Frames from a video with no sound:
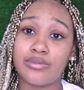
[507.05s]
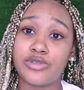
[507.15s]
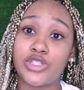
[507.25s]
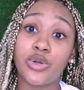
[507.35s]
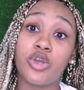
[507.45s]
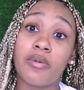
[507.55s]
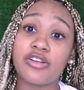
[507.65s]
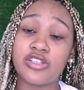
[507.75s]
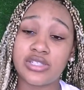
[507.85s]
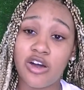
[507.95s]
show you
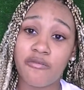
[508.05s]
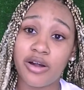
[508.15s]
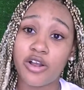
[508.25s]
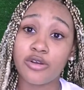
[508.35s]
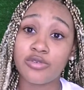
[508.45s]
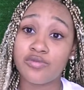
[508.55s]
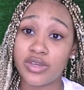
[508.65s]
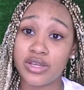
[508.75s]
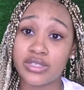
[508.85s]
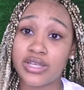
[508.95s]
about yourself, about Girls from
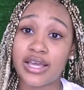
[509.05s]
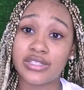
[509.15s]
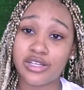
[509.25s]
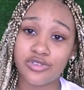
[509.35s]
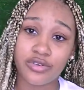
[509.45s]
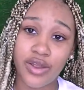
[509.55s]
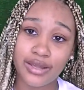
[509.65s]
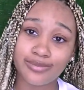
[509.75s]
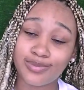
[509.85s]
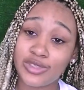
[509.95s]
Venus, etc., right?